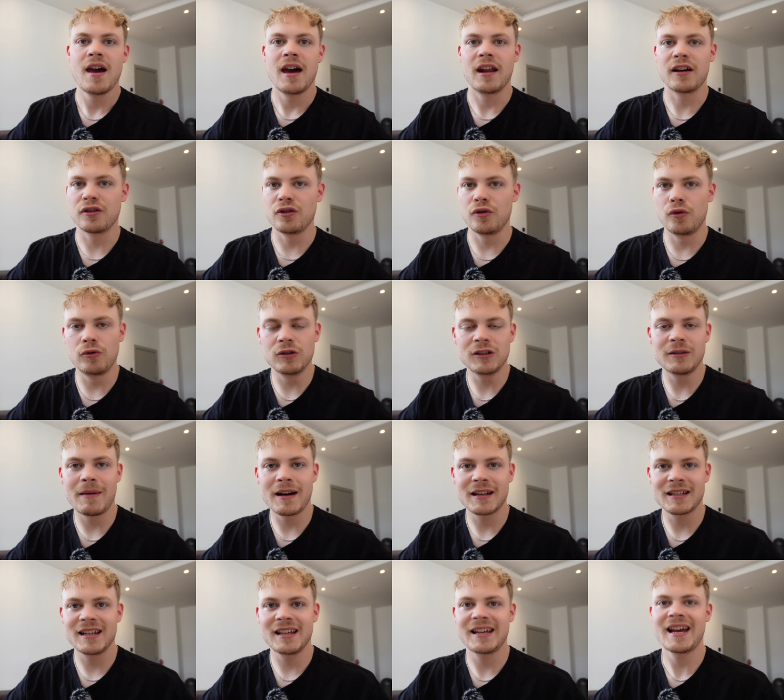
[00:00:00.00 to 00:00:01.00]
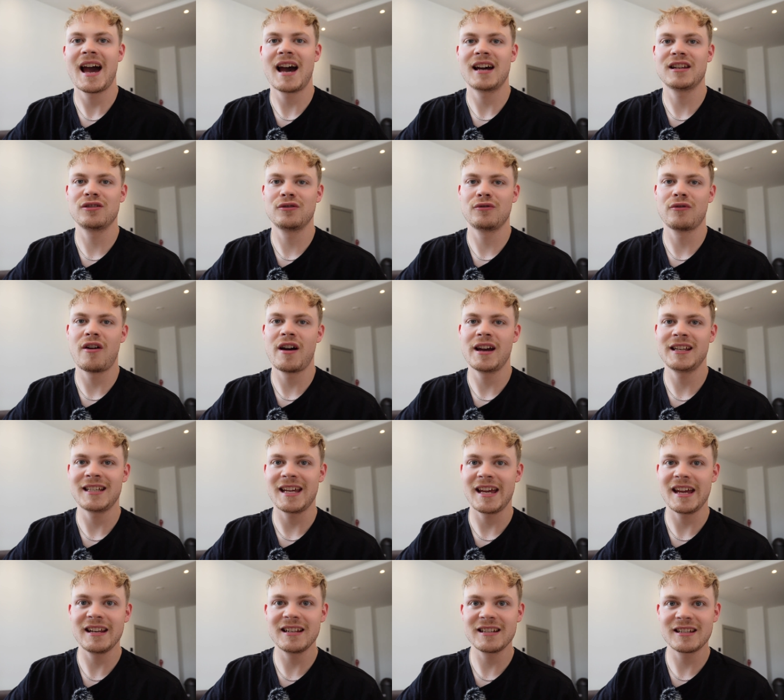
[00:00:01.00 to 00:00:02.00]
and are going to automatically
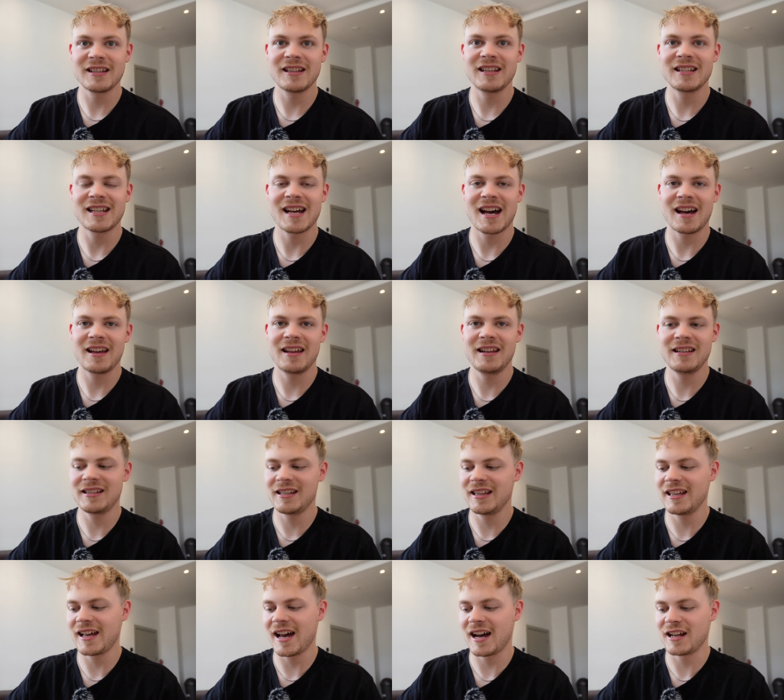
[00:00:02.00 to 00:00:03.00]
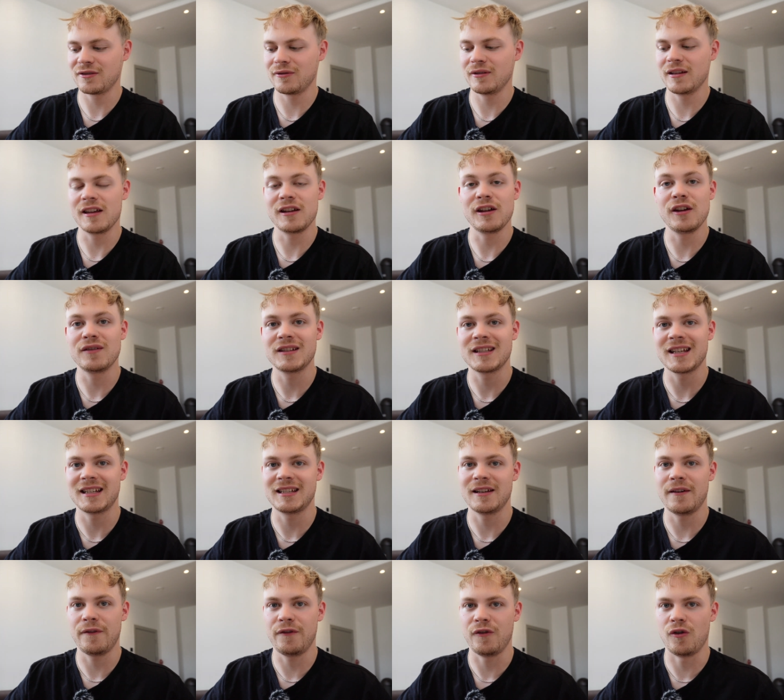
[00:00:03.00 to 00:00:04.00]
categorize into the into the category that you've
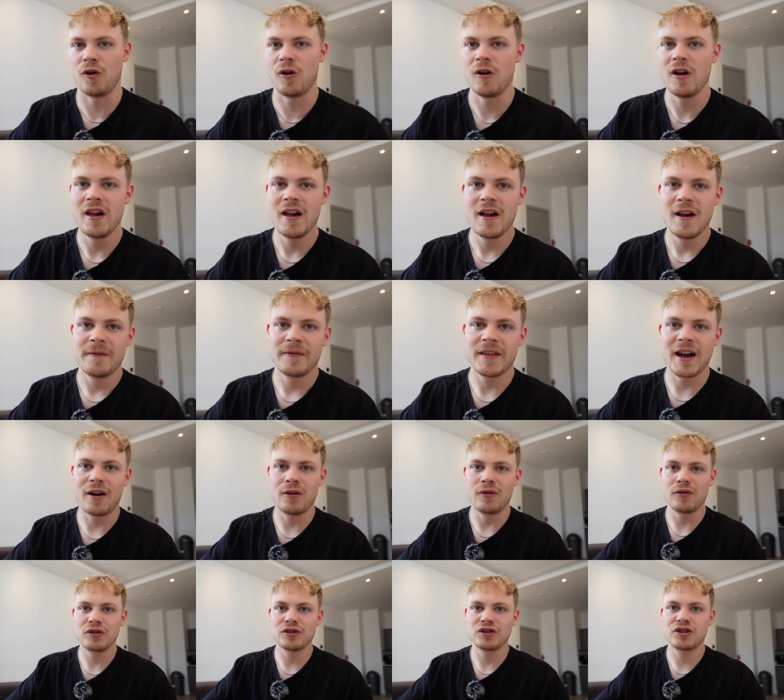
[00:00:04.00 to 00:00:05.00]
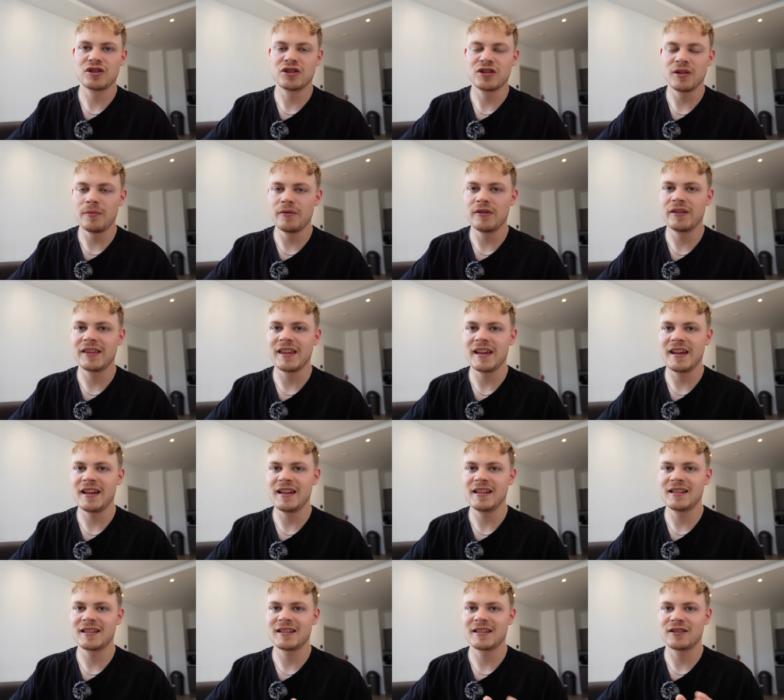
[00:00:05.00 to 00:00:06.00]
set it for. Now, some of
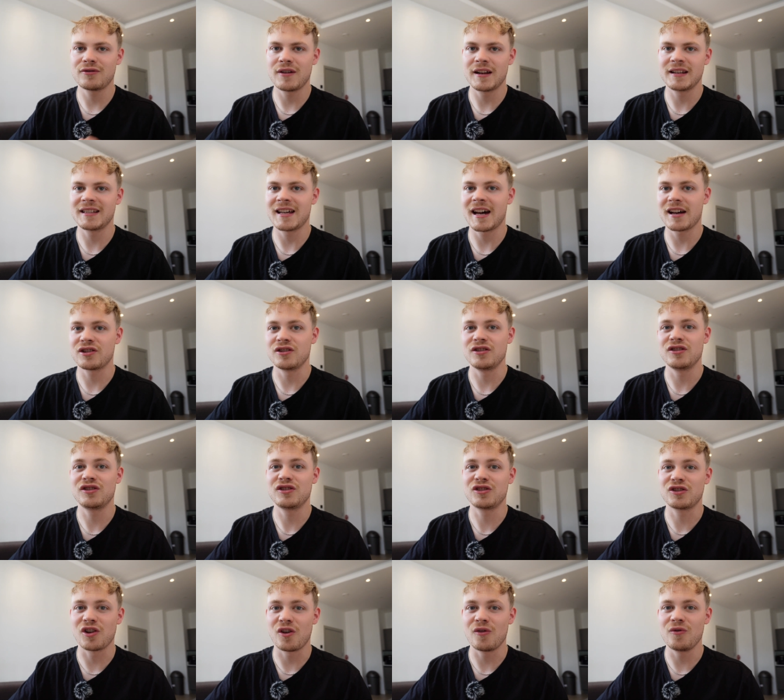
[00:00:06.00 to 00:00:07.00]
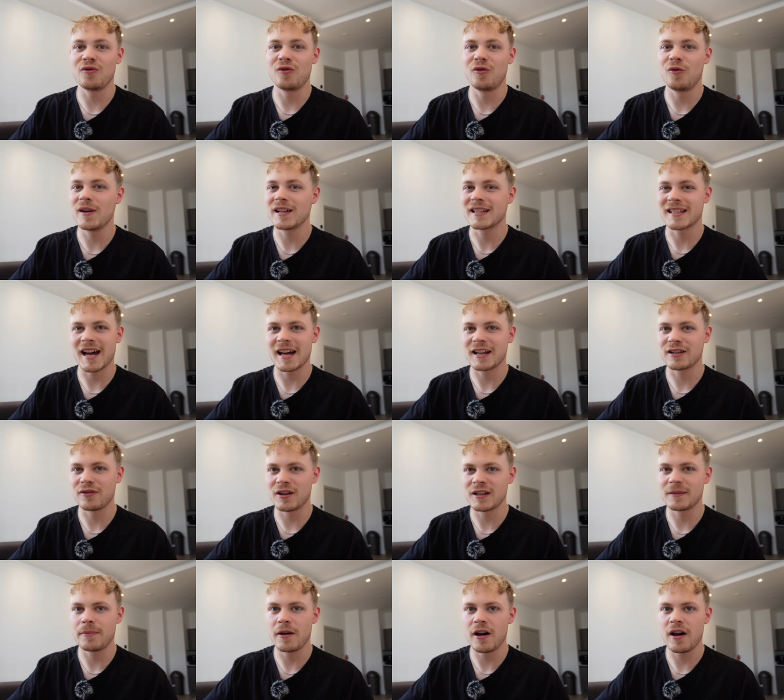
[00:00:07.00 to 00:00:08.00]
these transactions don't always
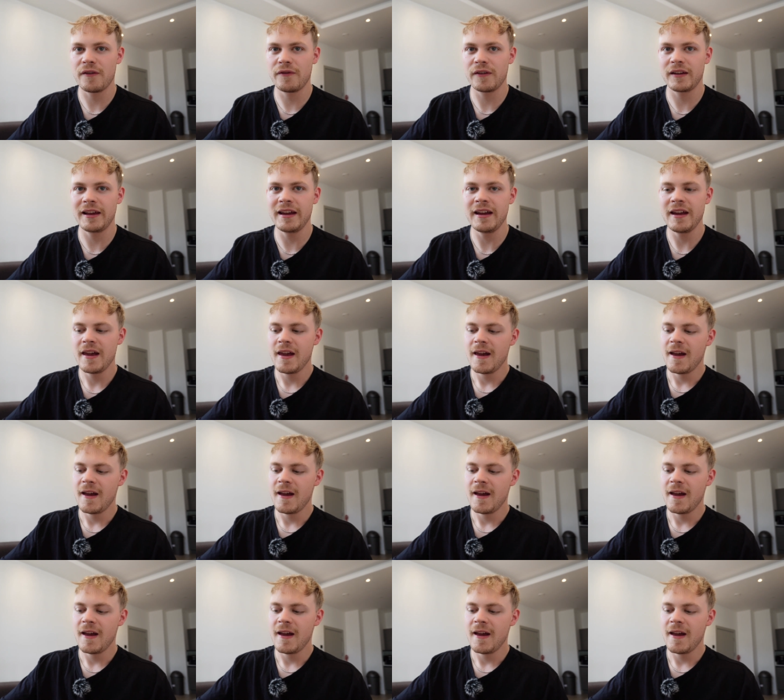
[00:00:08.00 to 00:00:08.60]
categorize perfectly,